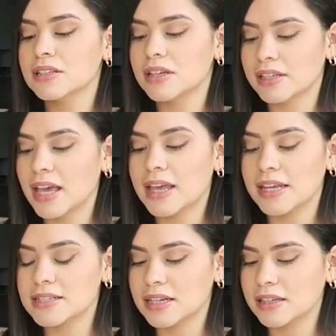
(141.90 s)
Again,
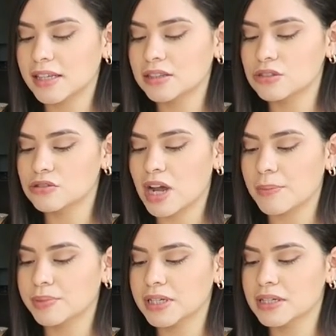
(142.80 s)
I didn't like the
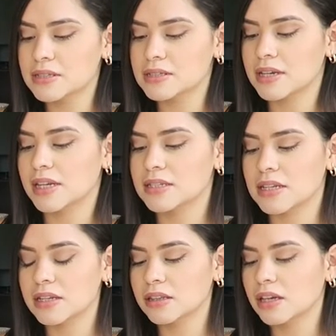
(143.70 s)
strapless and I
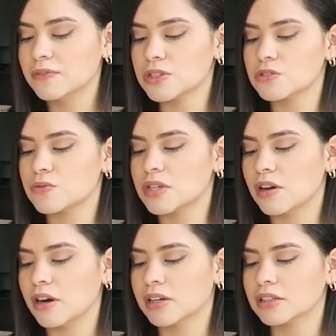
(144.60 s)
didn't love the
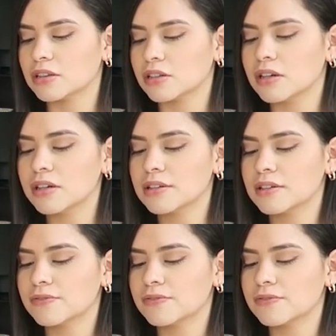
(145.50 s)
sweetheart look.